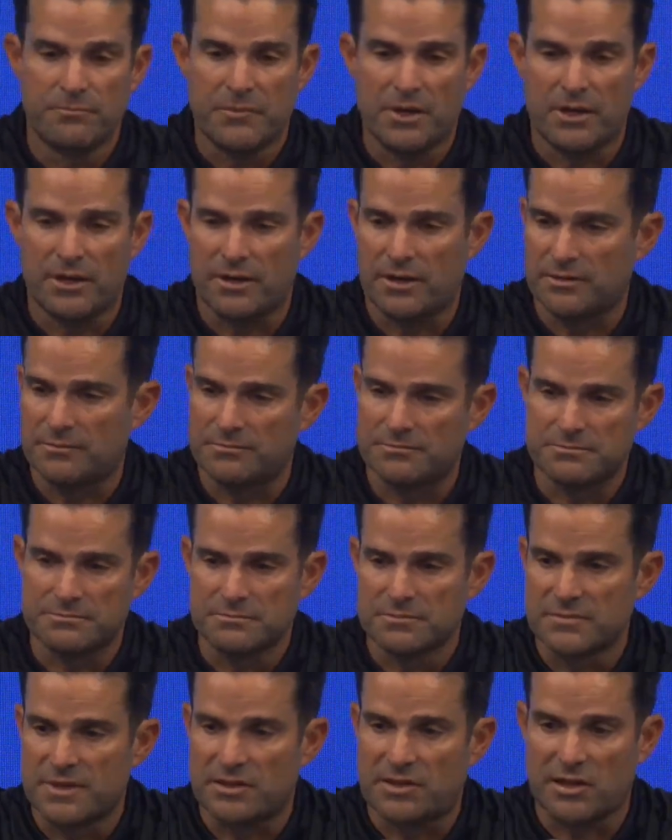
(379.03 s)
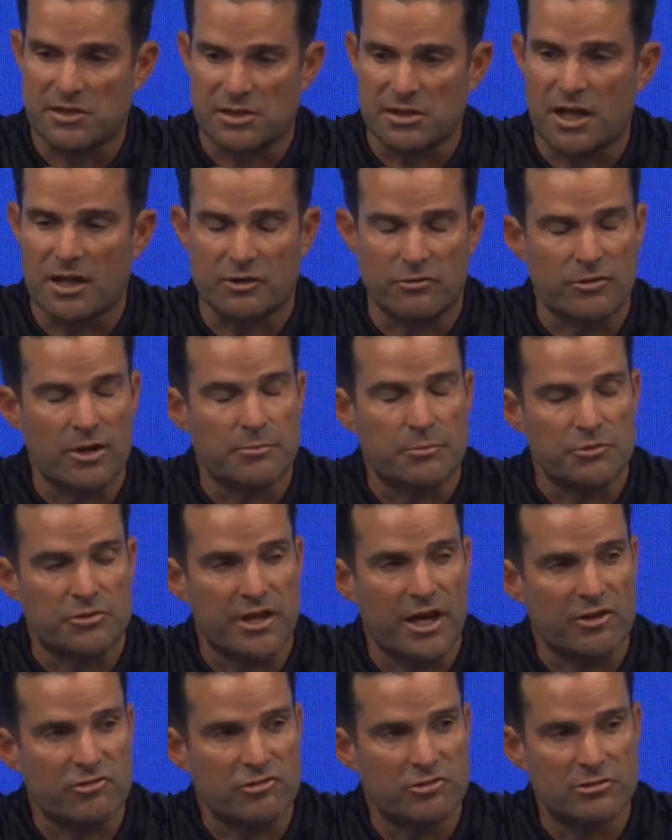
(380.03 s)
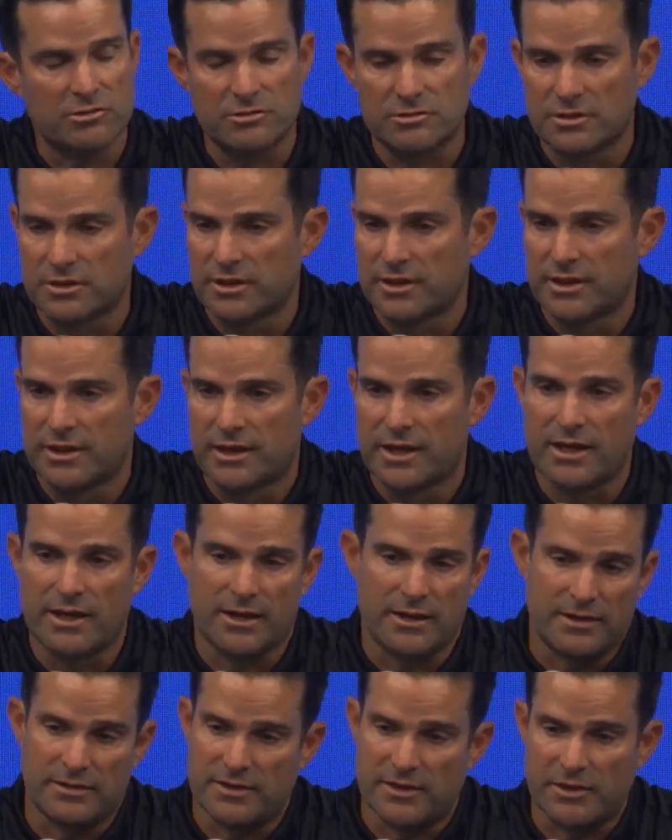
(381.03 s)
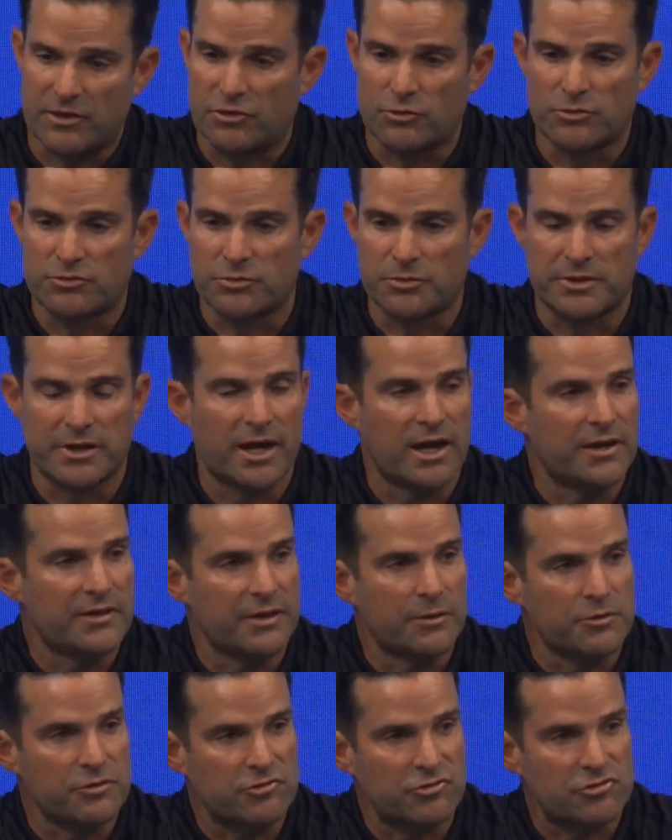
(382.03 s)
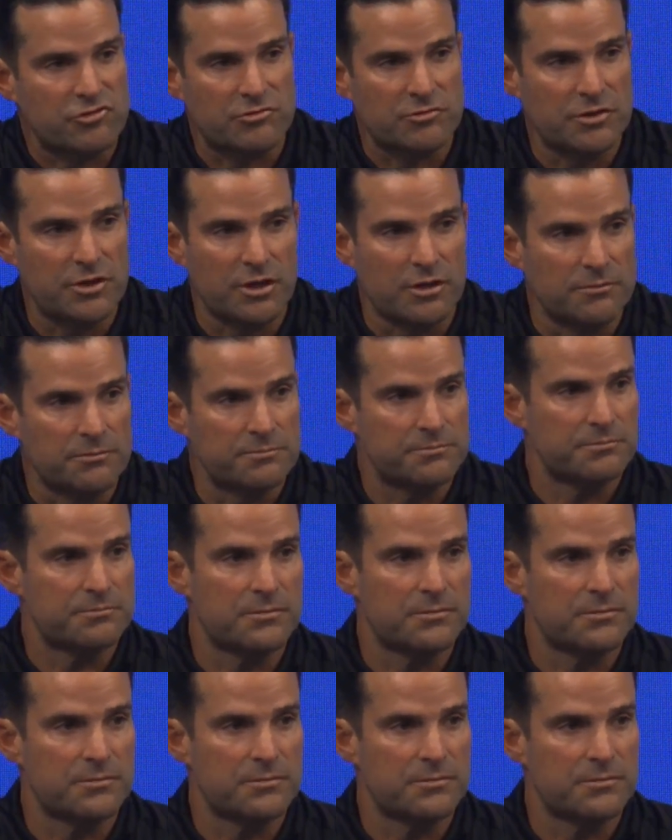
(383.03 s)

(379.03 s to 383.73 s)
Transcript: That takes a lot of great protection. And then they threw it to a guy that was just, you know,